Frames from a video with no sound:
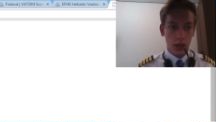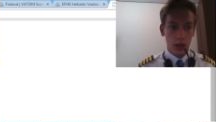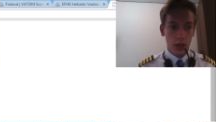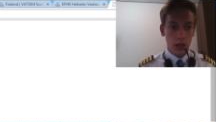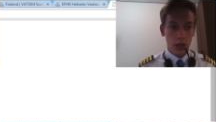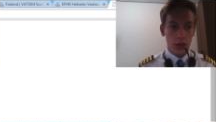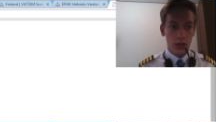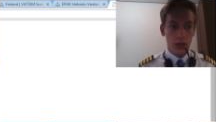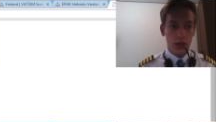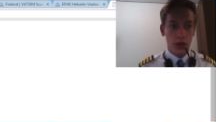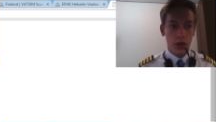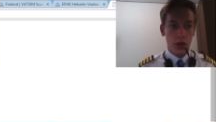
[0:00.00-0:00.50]

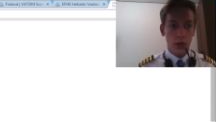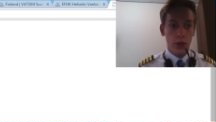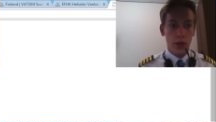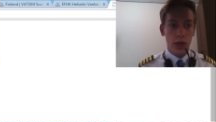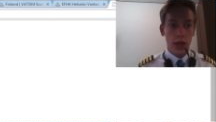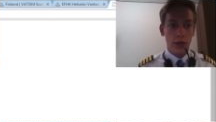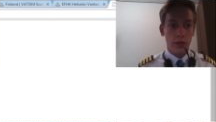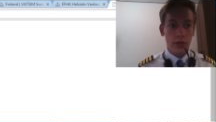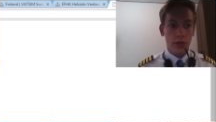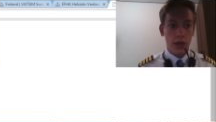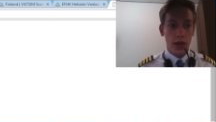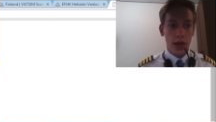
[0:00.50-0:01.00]
So we
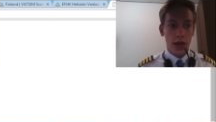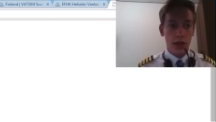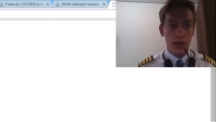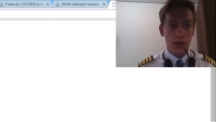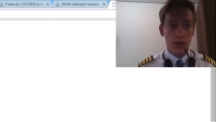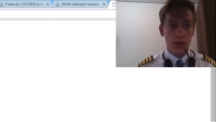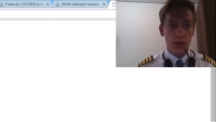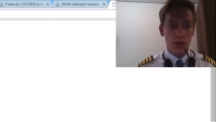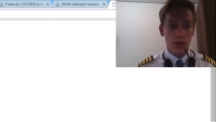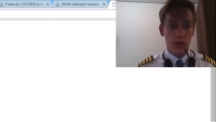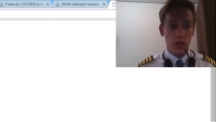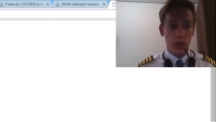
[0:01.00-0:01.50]
have a
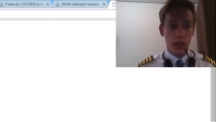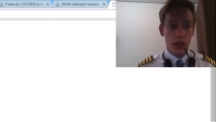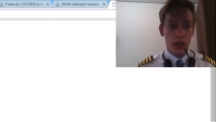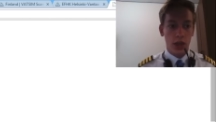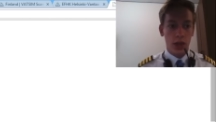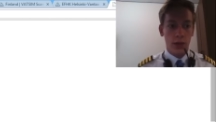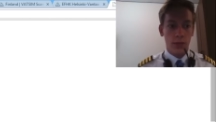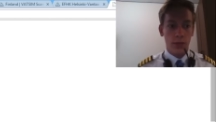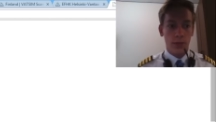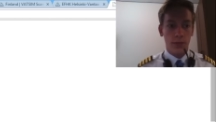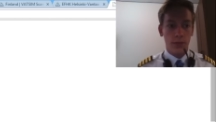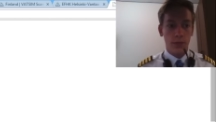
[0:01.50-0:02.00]
nice
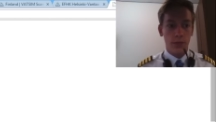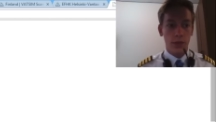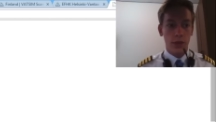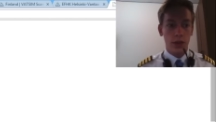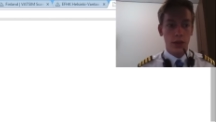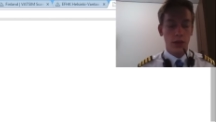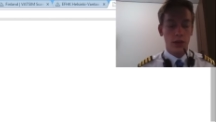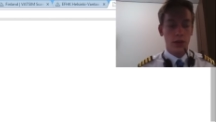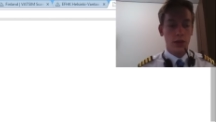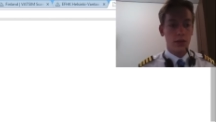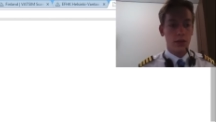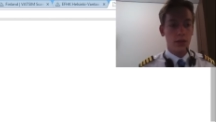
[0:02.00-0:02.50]
um,
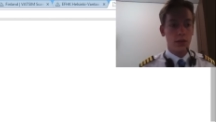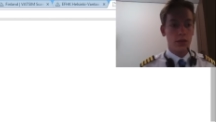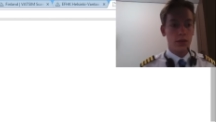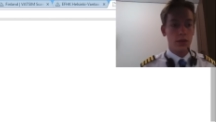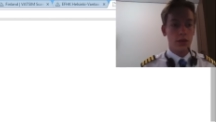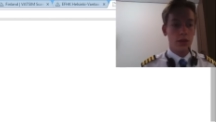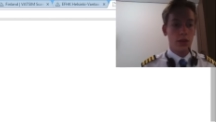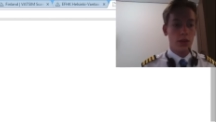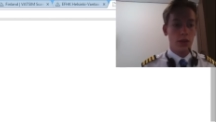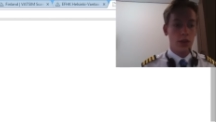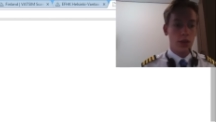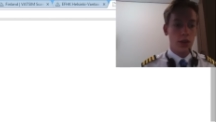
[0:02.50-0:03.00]

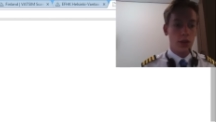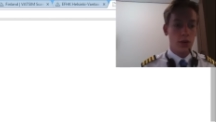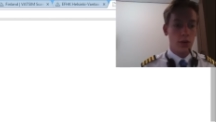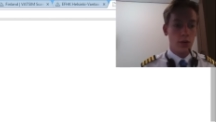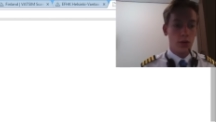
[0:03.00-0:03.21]
you know